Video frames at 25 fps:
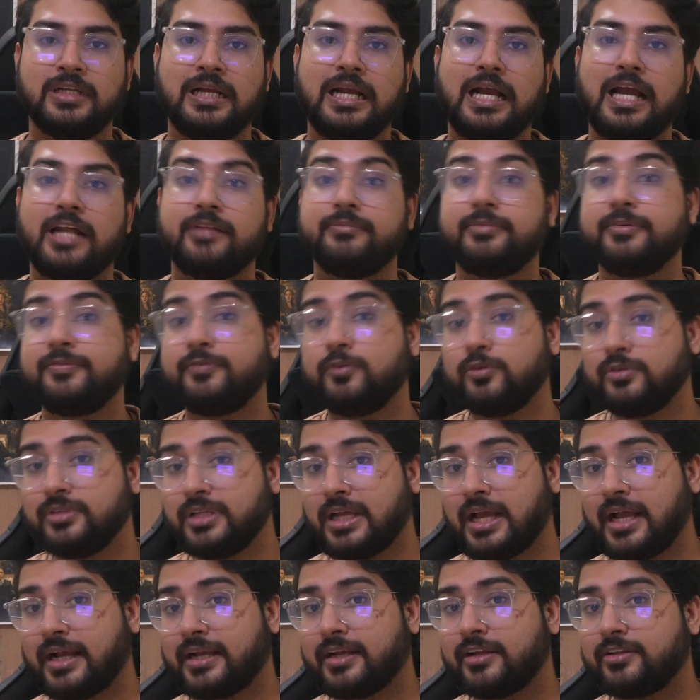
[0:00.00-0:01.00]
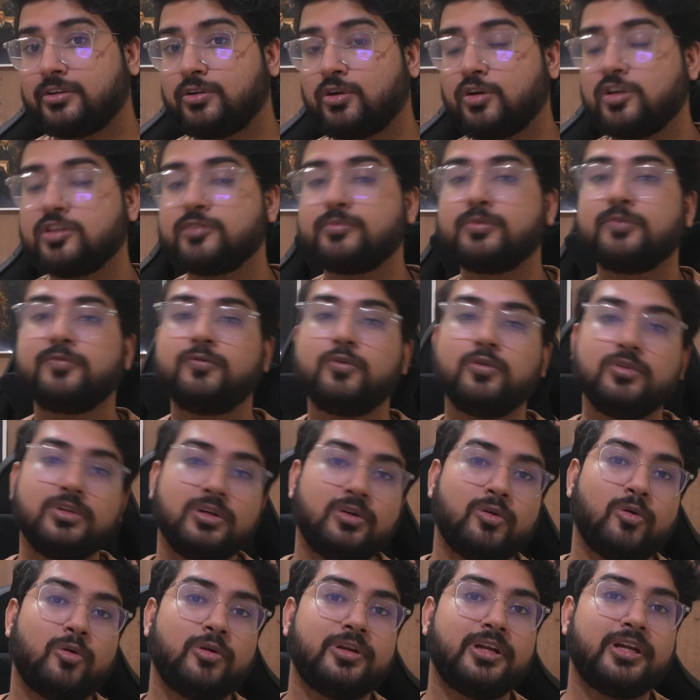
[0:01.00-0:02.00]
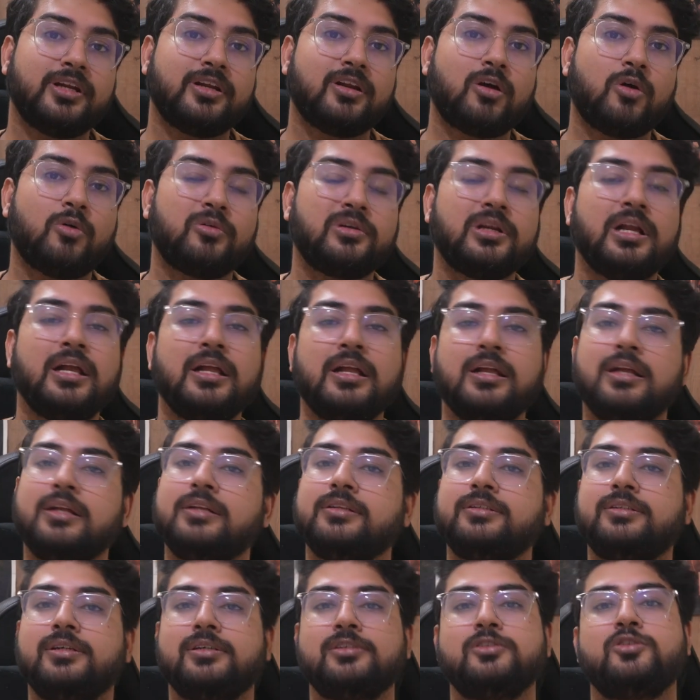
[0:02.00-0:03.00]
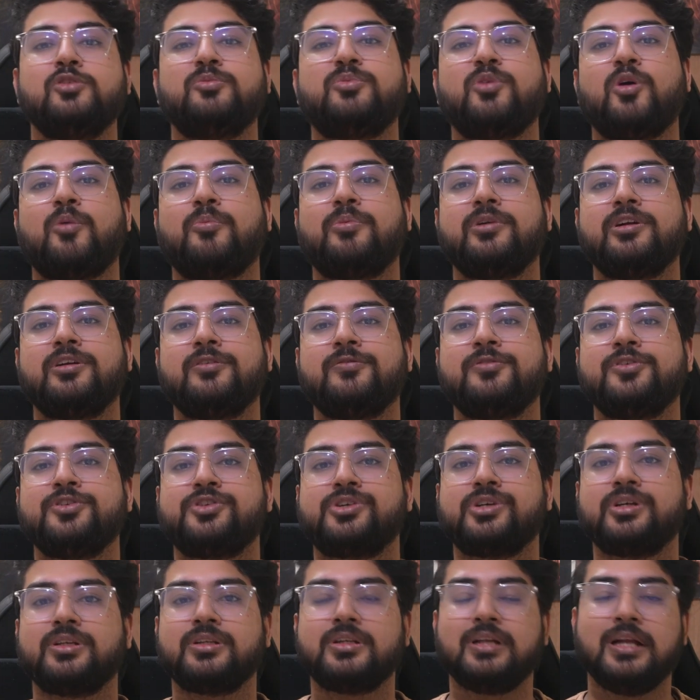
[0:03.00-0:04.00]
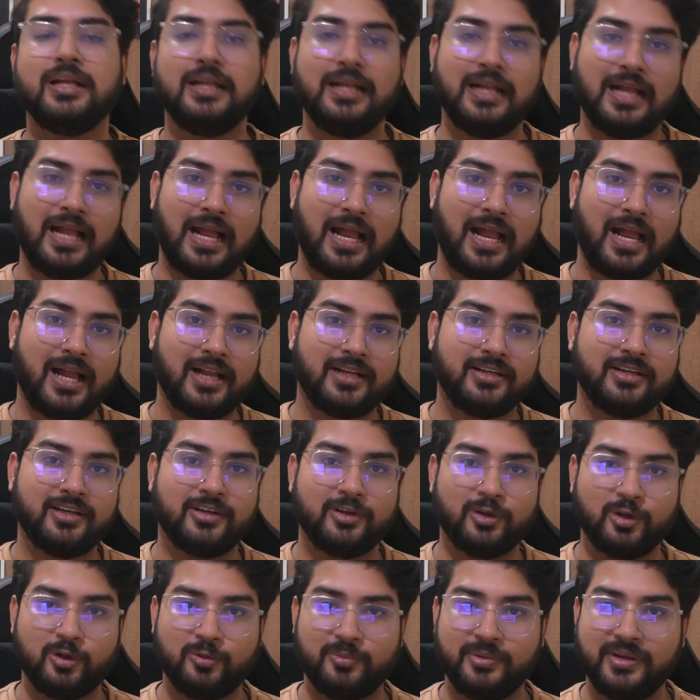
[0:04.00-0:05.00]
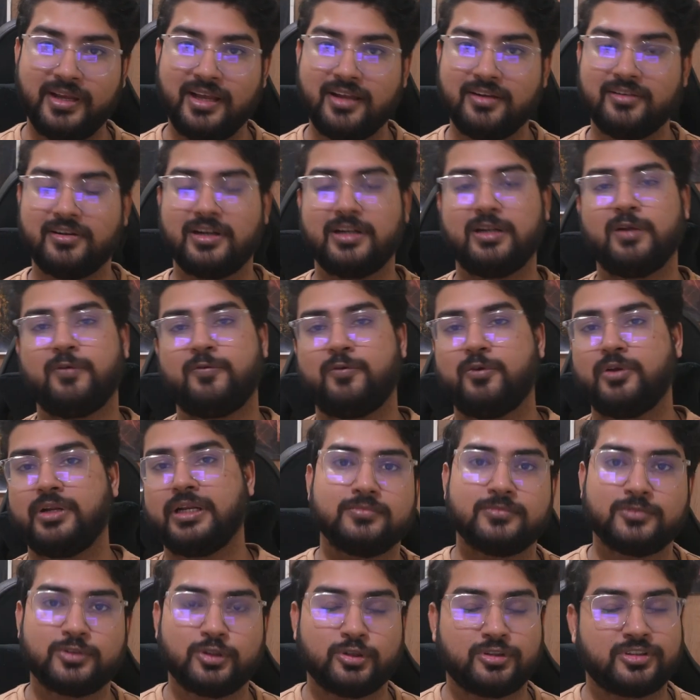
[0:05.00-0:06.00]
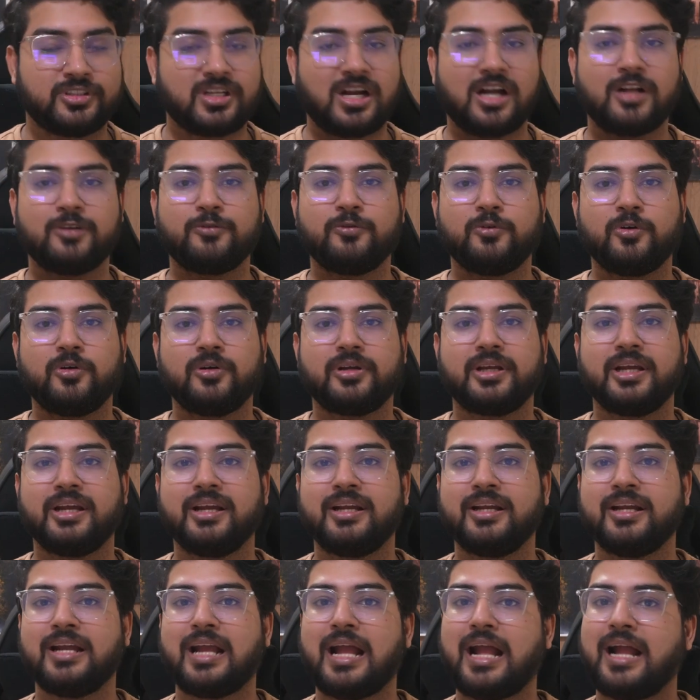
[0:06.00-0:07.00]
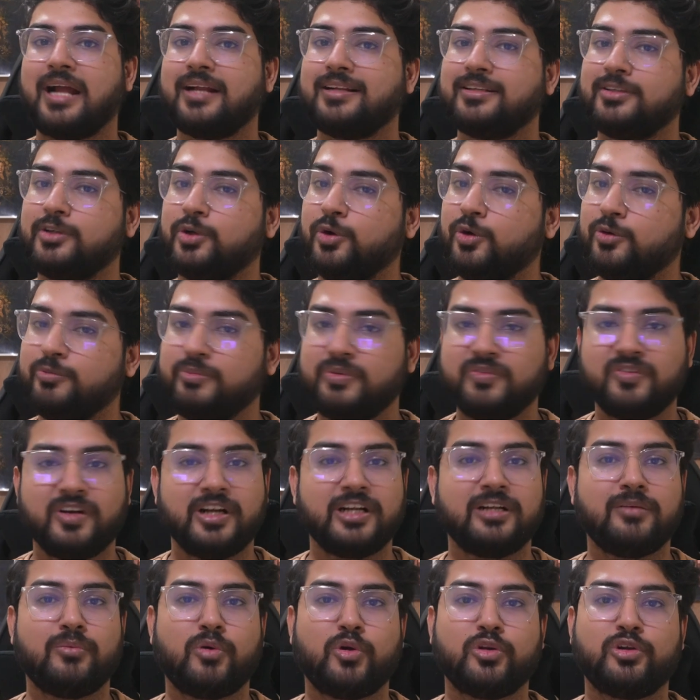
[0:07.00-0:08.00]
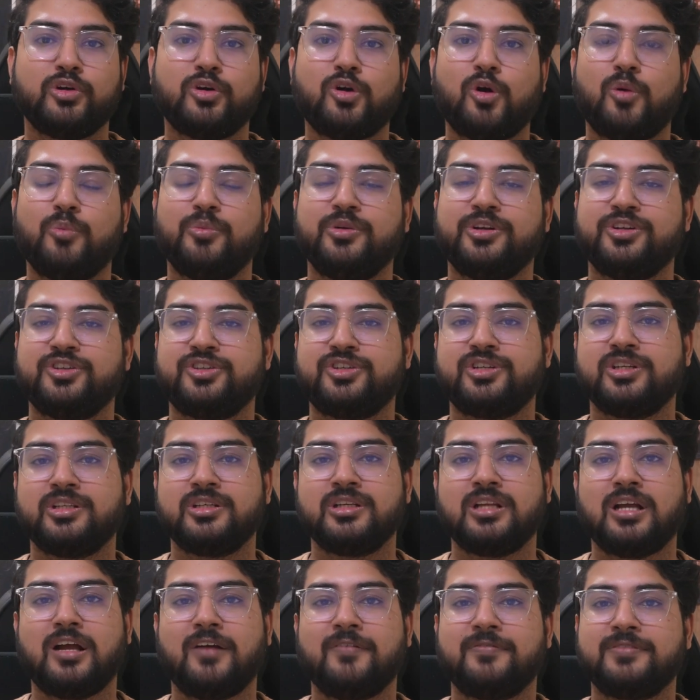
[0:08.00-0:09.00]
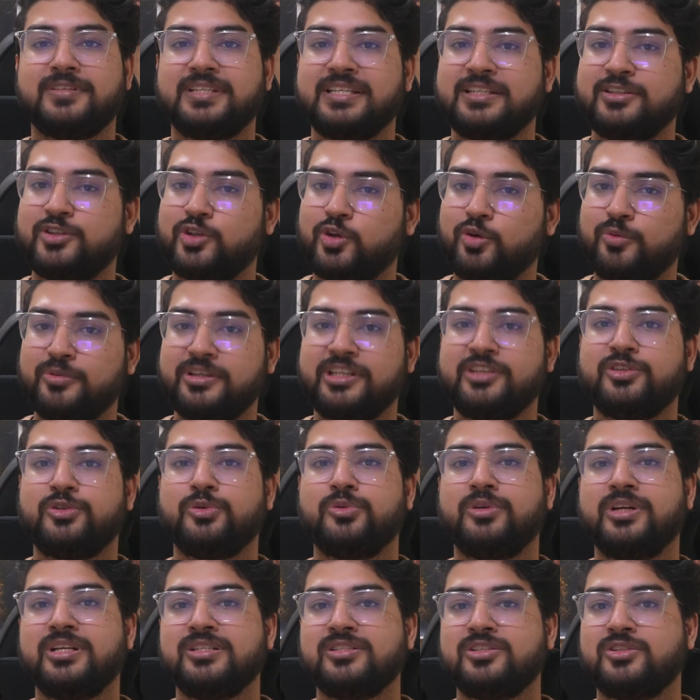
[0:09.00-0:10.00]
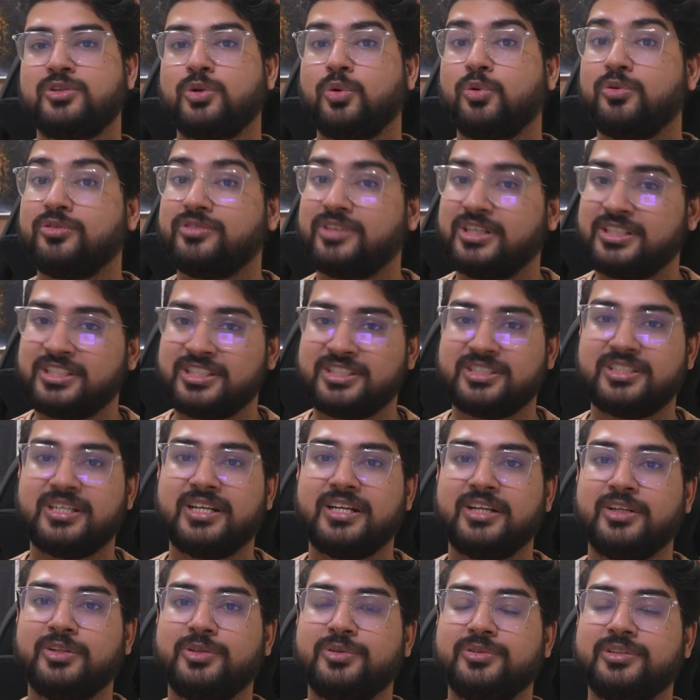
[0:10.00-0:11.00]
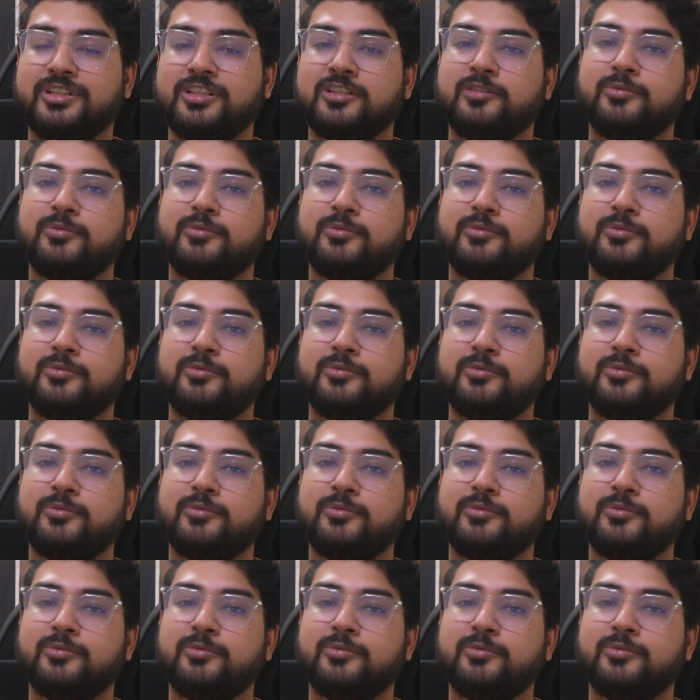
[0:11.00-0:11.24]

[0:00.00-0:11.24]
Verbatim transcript: And before the hackathon, before the coding round, just do proper revision and you'll be ready for it. So start working and don't be worried about the competition. I've seen so many students don't register into this